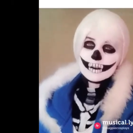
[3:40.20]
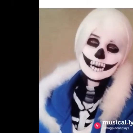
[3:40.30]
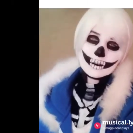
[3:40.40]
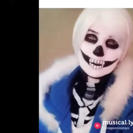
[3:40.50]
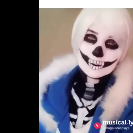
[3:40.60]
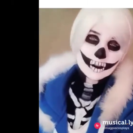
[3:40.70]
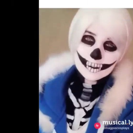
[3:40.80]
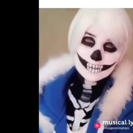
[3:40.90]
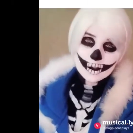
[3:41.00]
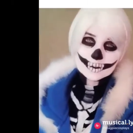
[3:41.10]
Oh,
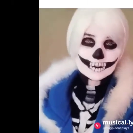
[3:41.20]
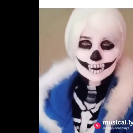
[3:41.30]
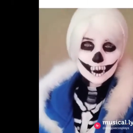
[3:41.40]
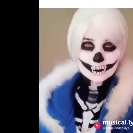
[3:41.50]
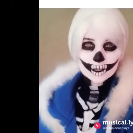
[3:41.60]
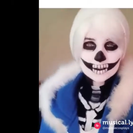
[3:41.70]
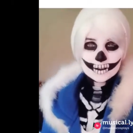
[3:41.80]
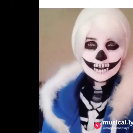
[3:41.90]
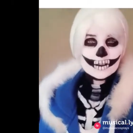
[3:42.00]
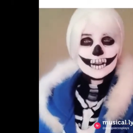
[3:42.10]
come on,
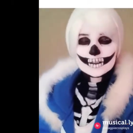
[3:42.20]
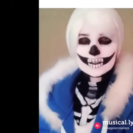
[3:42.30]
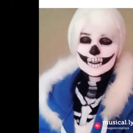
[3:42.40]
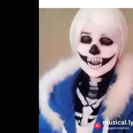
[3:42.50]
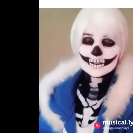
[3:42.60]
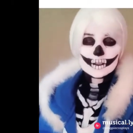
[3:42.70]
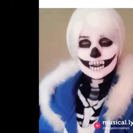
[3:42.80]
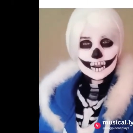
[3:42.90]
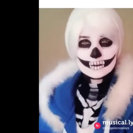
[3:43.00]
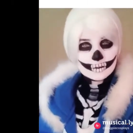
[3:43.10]
Tori. It's just a
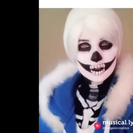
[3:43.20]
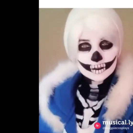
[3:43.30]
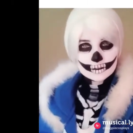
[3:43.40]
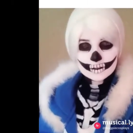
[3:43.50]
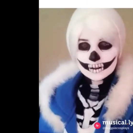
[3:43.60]
little fun.